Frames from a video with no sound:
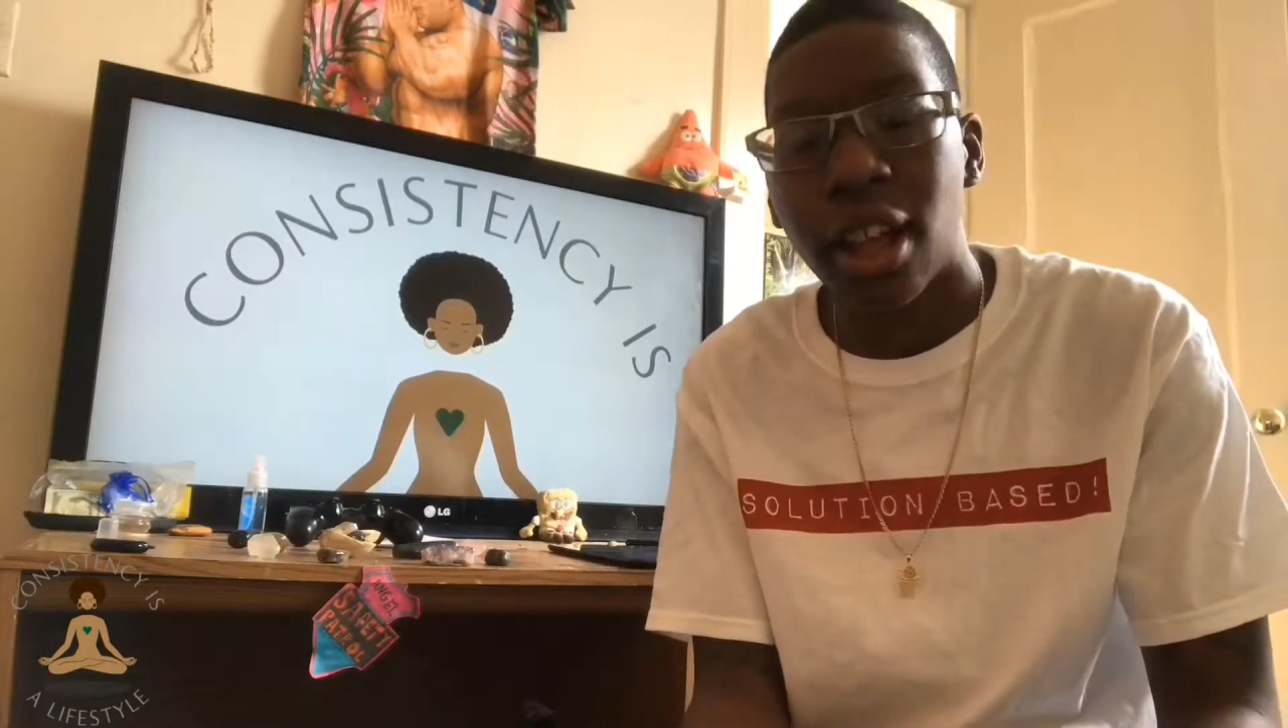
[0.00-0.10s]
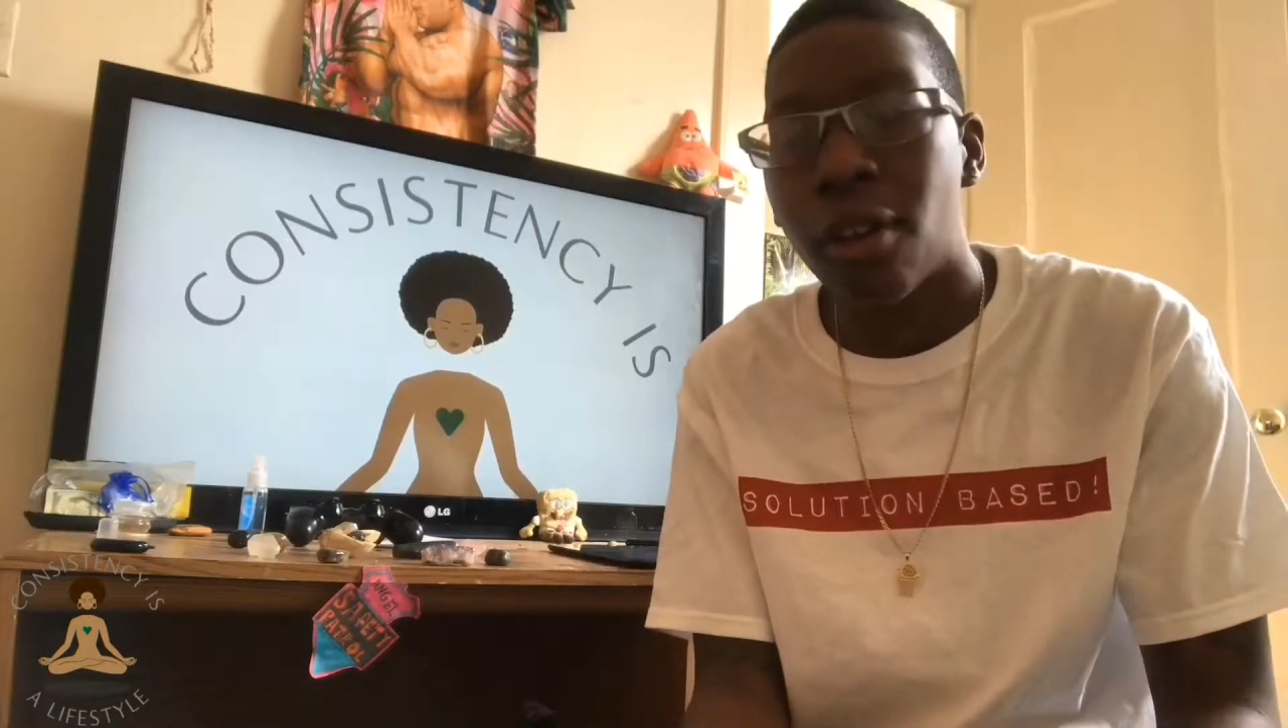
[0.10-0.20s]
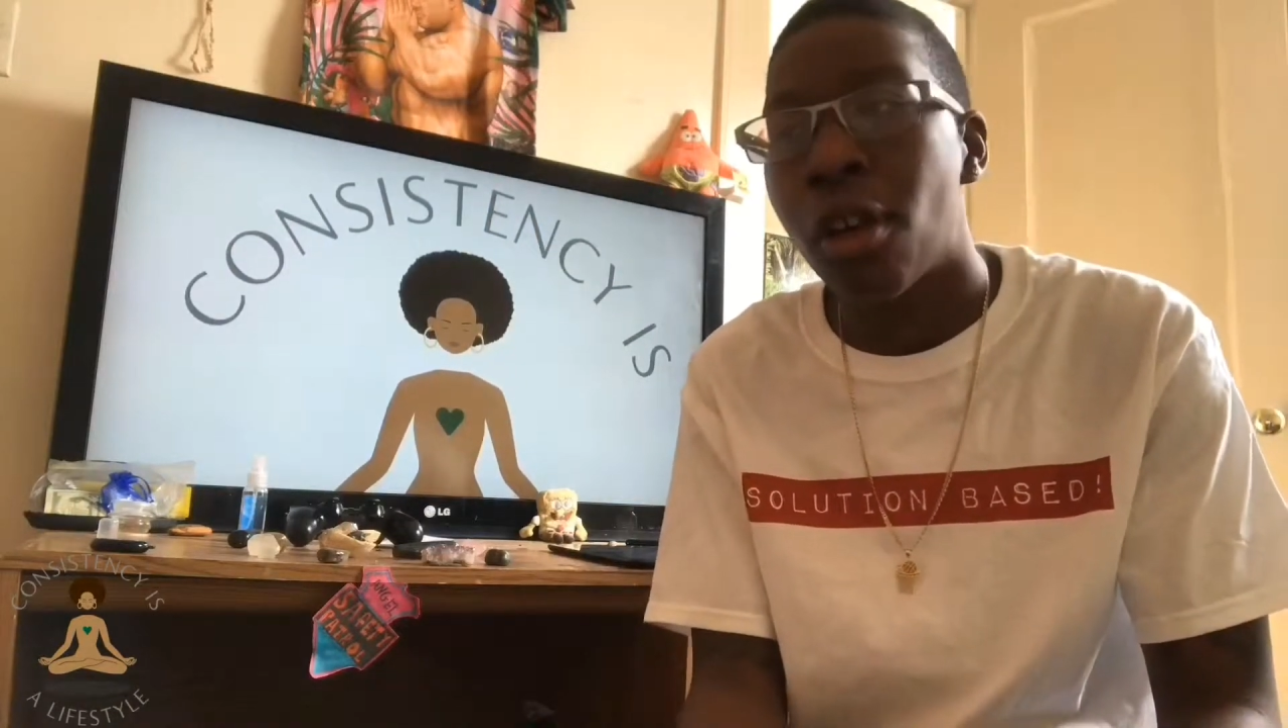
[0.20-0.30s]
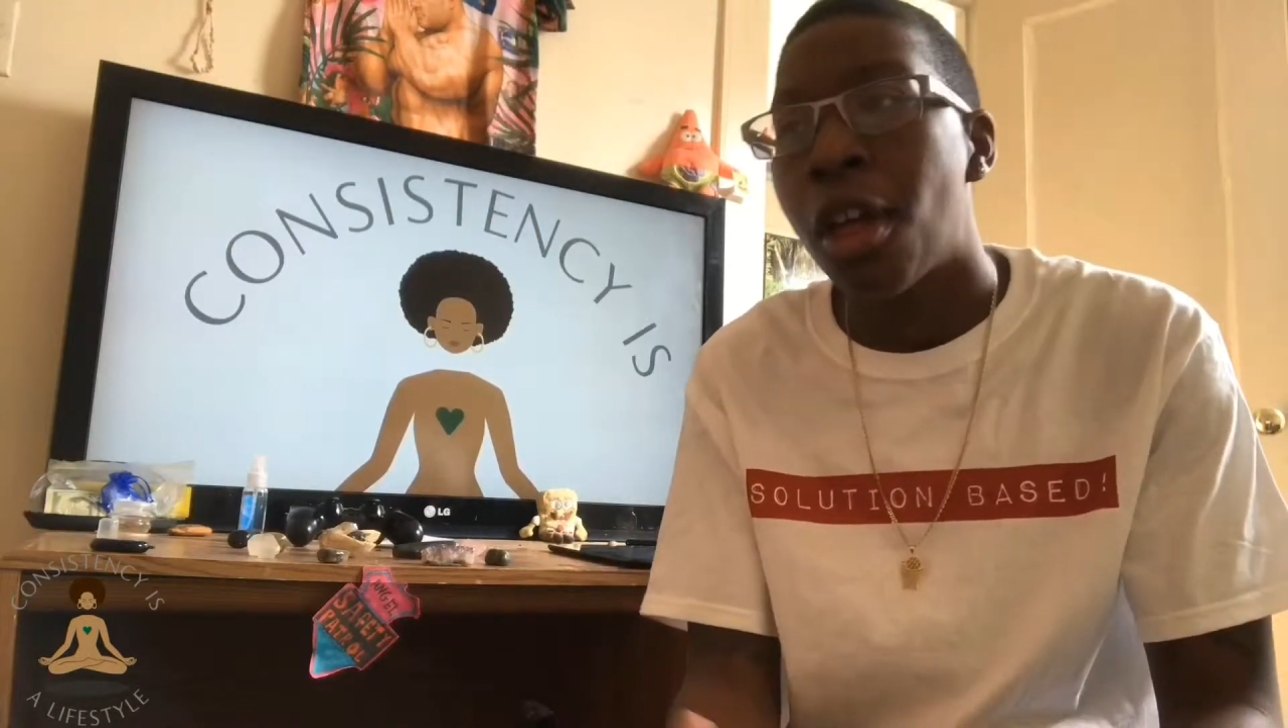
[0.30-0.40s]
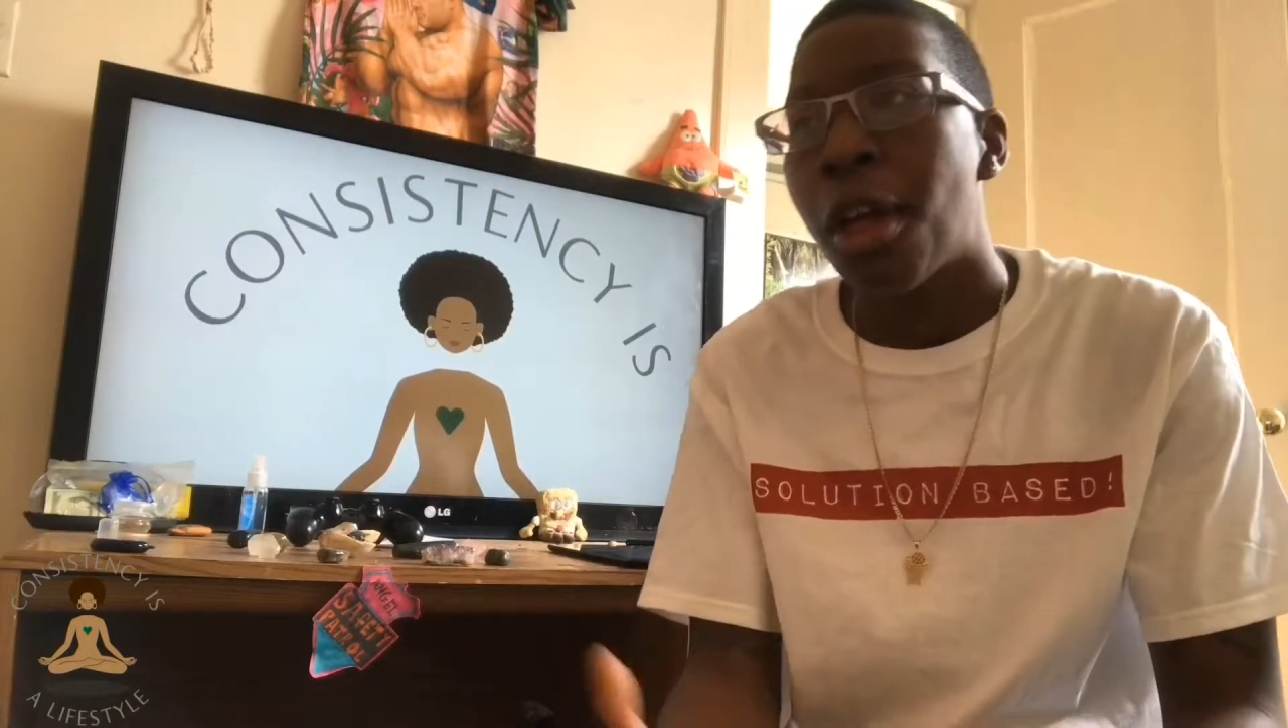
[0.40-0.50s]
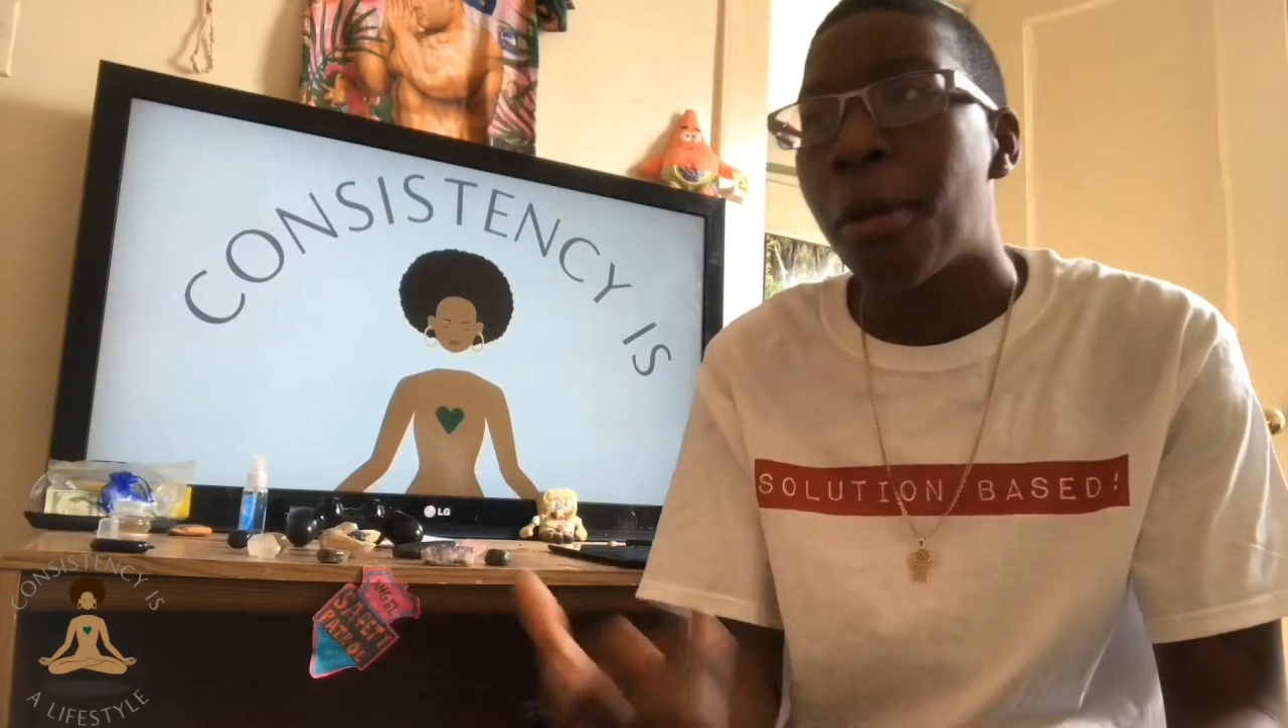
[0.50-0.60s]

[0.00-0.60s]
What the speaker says: get clout.